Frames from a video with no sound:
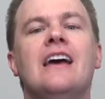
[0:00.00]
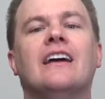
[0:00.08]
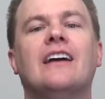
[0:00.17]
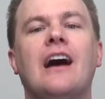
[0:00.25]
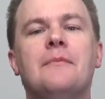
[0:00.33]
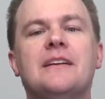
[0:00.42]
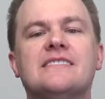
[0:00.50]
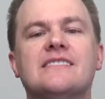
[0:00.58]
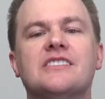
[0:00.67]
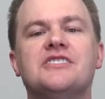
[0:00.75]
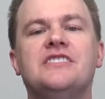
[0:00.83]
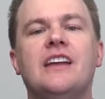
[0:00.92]
Comment
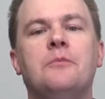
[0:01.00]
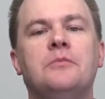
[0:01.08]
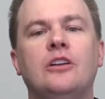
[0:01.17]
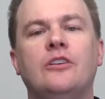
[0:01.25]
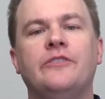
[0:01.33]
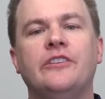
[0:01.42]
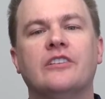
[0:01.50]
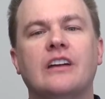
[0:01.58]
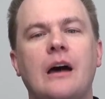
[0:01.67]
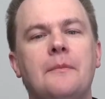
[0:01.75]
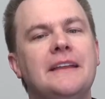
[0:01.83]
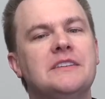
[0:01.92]
section down below for your
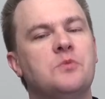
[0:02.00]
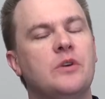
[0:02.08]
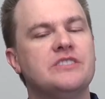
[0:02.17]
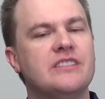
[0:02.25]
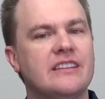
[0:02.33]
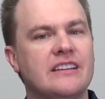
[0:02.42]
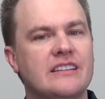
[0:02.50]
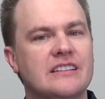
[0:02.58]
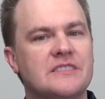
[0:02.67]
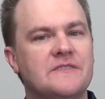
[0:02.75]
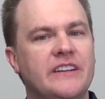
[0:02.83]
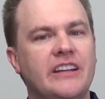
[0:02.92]
comments. What'd you think of
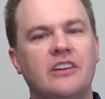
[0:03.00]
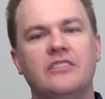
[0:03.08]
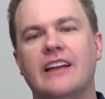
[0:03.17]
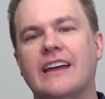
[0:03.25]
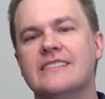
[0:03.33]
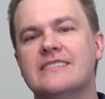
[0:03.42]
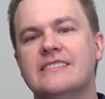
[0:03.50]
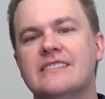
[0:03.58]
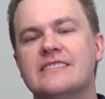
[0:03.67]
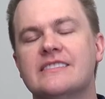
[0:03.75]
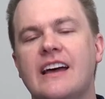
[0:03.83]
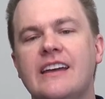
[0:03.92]
this video? Likes and
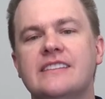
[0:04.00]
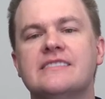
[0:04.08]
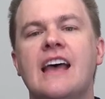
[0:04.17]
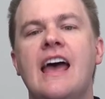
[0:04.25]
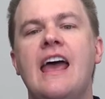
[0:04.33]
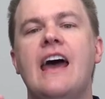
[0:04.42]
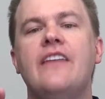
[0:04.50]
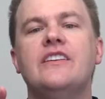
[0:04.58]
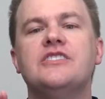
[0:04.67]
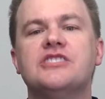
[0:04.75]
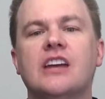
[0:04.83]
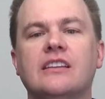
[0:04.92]
dislikes. And
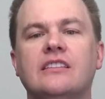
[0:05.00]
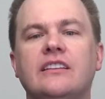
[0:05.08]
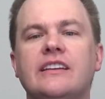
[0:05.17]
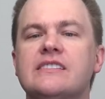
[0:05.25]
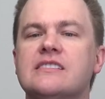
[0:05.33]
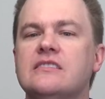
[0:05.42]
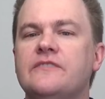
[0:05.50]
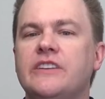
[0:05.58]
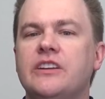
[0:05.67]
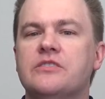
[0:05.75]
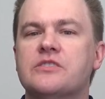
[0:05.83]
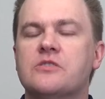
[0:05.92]
then check the links in the
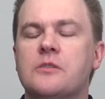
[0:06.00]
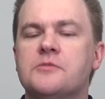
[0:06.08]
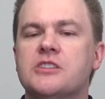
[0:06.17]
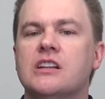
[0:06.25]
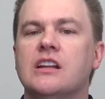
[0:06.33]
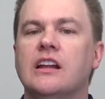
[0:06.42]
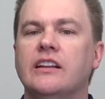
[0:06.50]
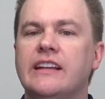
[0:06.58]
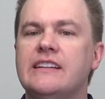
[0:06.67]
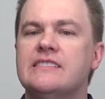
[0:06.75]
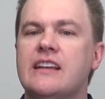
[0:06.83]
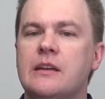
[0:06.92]
video description.
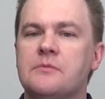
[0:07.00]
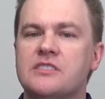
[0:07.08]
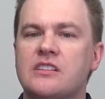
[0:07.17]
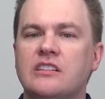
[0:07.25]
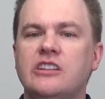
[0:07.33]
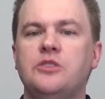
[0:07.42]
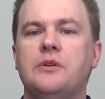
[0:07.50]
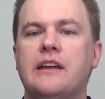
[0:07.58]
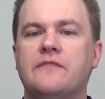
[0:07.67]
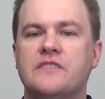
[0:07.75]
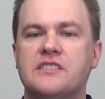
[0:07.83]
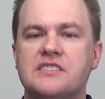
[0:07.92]
Link to Amazon and
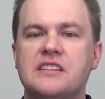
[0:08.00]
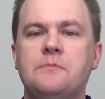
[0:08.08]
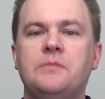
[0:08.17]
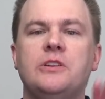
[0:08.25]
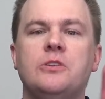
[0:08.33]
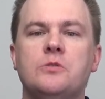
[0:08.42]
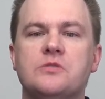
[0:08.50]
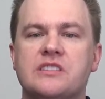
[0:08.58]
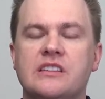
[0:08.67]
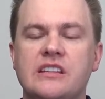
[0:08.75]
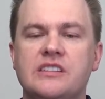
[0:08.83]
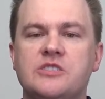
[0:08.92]
Newegg for the C P Us,
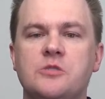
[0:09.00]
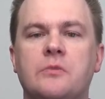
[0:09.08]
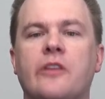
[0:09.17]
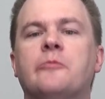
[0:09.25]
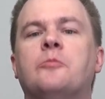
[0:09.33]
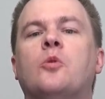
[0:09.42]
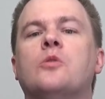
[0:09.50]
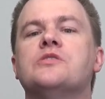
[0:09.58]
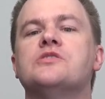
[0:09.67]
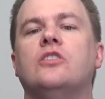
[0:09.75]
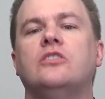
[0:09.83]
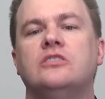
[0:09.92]
these two
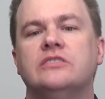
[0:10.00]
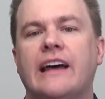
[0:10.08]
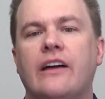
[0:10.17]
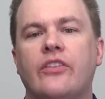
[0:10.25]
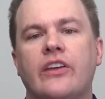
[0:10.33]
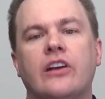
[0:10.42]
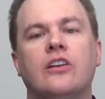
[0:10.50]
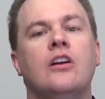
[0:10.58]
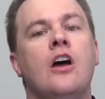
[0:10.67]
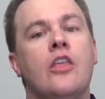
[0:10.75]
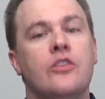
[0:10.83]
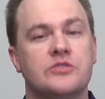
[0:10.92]
motherboards, all down there.
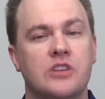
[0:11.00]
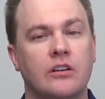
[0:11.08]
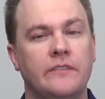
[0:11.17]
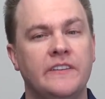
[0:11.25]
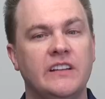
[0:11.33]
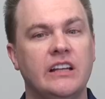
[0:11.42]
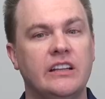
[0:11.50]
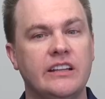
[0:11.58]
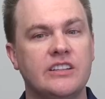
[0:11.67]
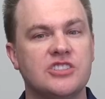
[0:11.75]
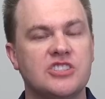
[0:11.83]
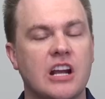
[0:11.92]
Those are affiliate
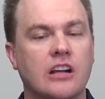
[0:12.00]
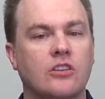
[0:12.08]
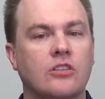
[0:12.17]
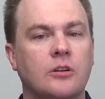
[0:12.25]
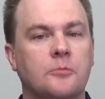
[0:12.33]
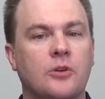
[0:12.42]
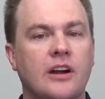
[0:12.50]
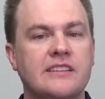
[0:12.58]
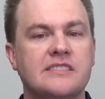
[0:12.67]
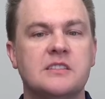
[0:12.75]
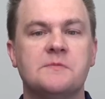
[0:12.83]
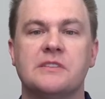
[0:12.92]
links. Check current
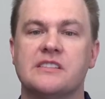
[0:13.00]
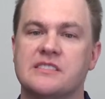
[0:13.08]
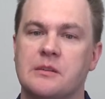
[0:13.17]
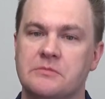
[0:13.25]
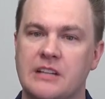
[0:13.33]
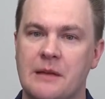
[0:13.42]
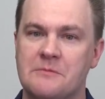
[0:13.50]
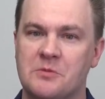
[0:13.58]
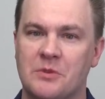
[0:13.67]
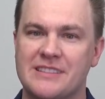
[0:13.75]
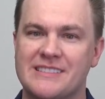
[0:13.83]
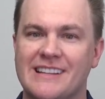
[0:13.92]
prices because sometimes
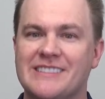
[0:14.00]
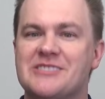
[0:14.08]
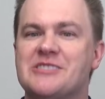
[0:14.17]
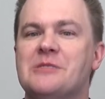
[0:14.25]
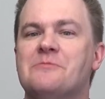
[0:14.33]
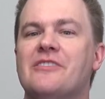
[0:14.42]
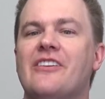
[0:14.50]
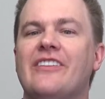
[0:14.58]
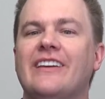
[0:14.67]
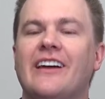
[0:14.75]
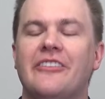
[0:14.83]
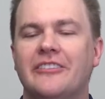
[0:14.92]
one site's cheaper than
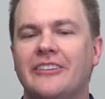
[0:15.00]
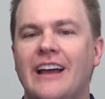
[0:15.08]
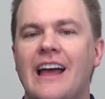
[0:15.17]
the other.